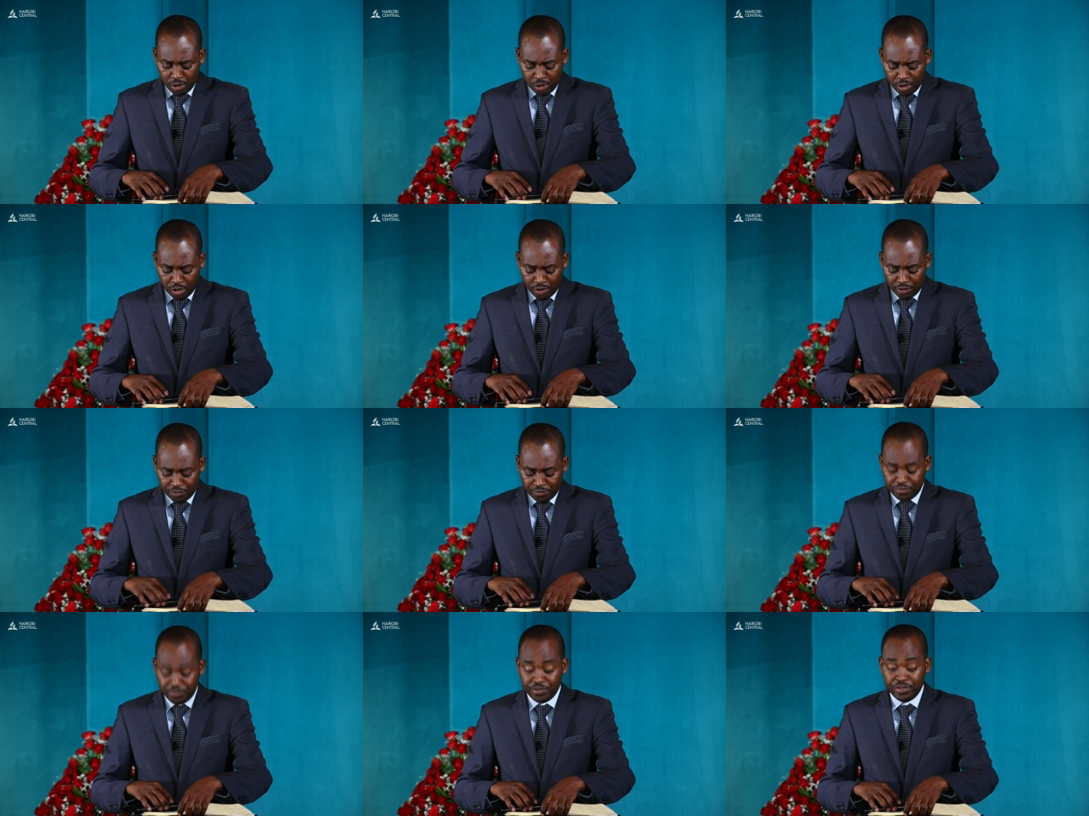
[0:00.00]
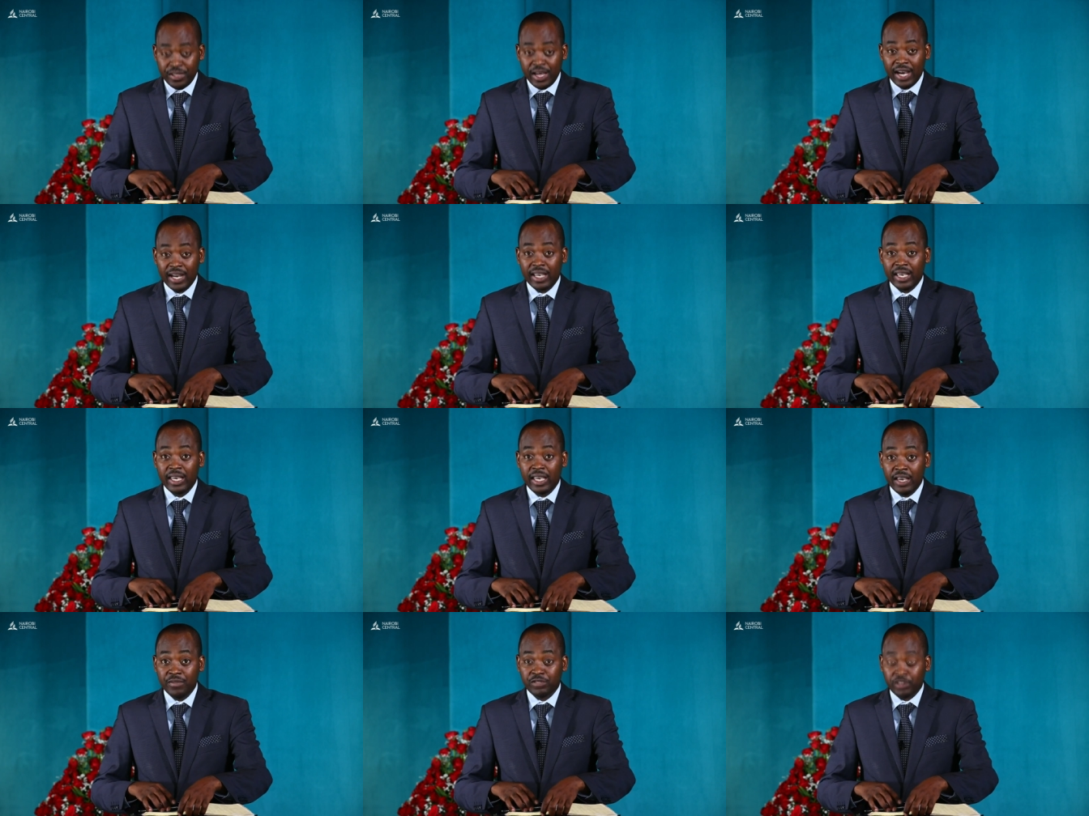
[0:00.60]
of the
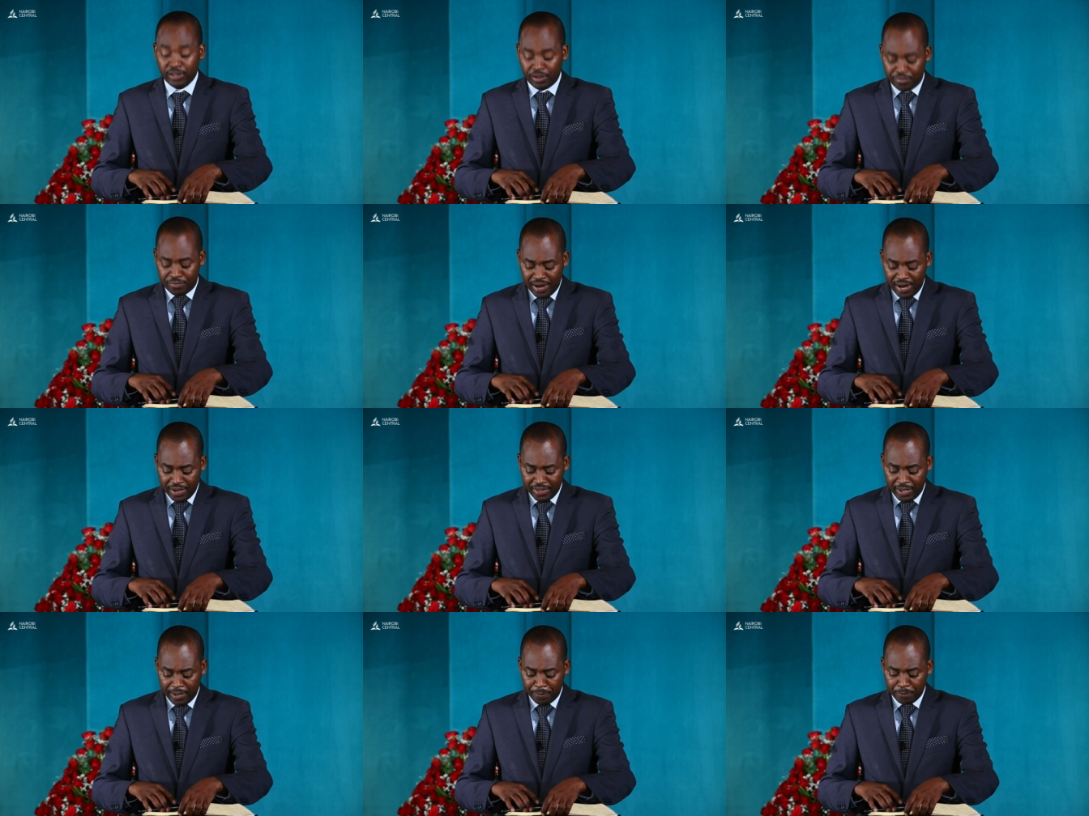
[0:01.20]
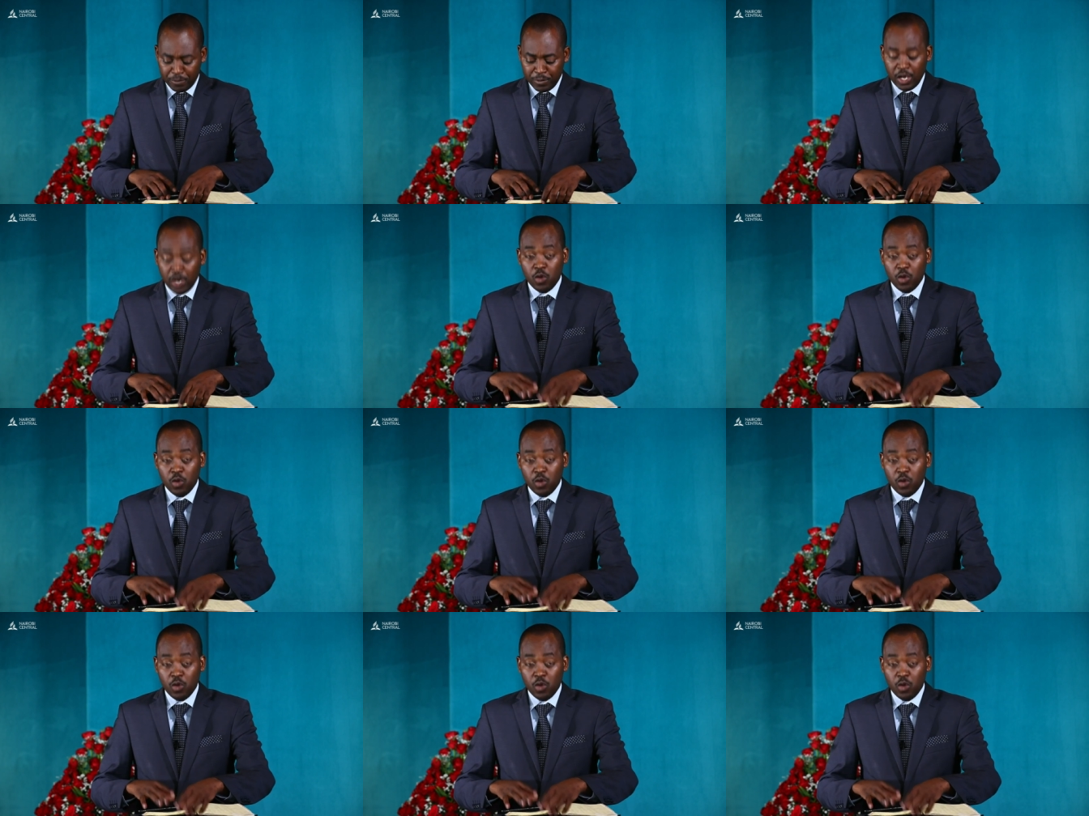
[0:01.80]
gift of the Father,